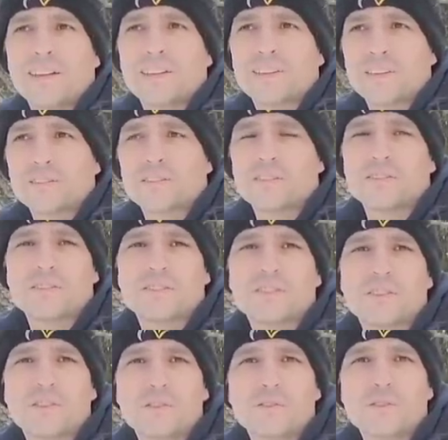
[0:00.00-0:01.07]
uh, they're,
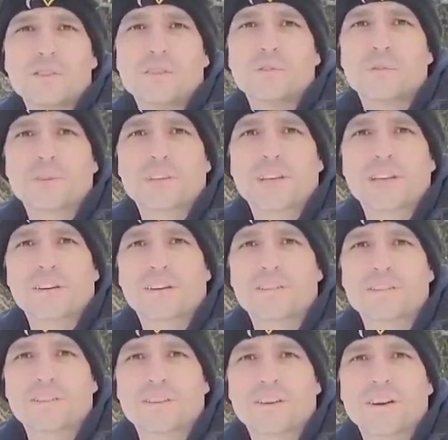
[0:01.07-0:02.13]
they're just oozing with
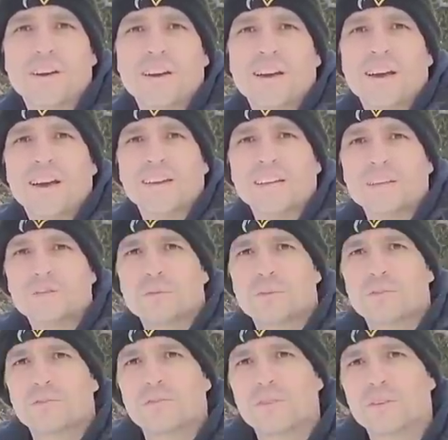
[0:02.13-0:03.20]
character and
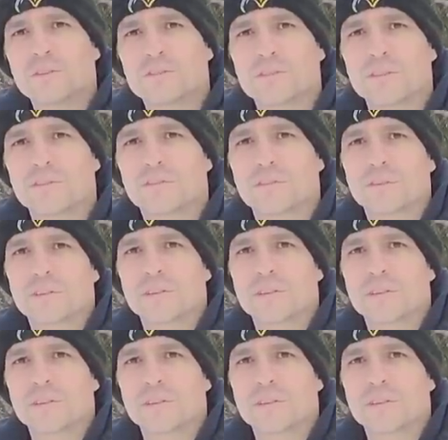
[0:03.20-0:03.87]
each one feels